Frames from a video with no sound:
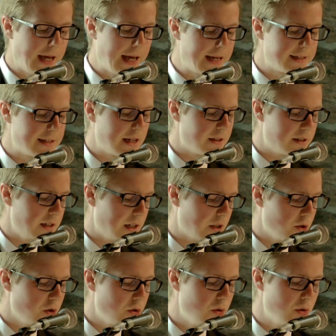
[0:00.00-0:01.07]
At
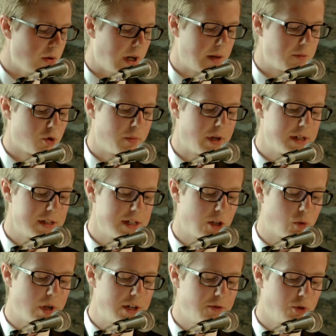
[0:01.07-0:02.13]
NTNU, I'm tremendously
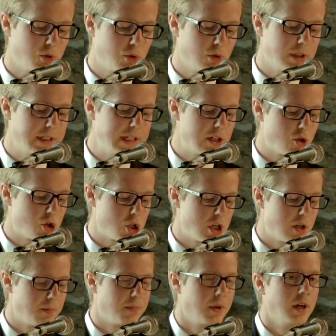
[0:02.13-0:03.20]
grateful to the
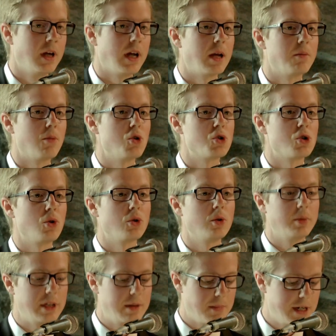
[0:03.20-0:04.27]
leadership, and most
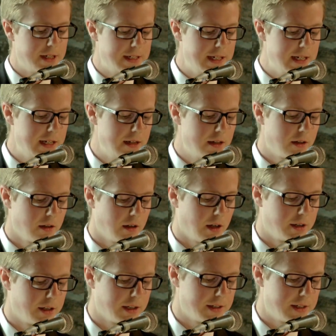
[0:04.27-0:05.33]
notably my dean,
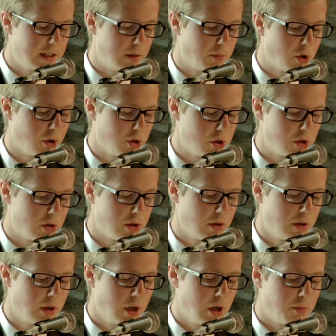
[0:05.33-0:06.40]
Anne-Christine
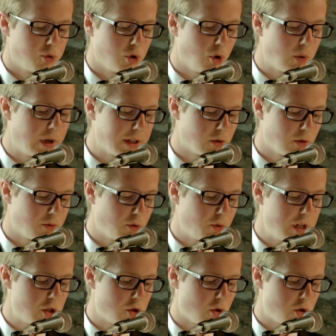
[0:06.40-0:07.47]
Børresen, Pro-Rector for
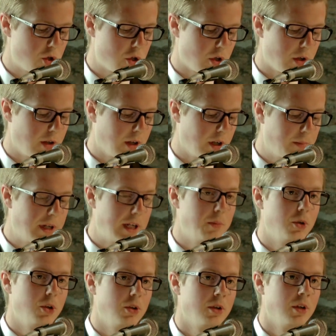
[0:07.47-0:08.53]
Research, Kari
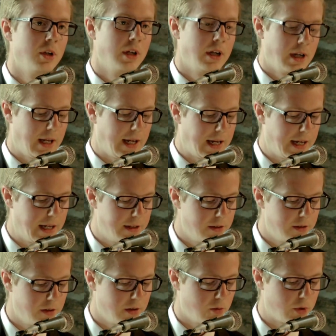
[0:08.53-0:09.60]
Melby,
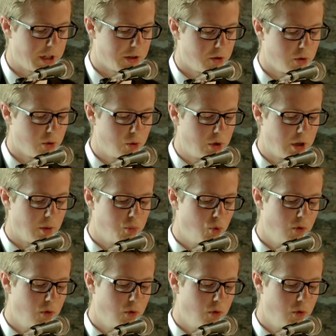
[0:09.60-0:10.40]
and Rector Gunnar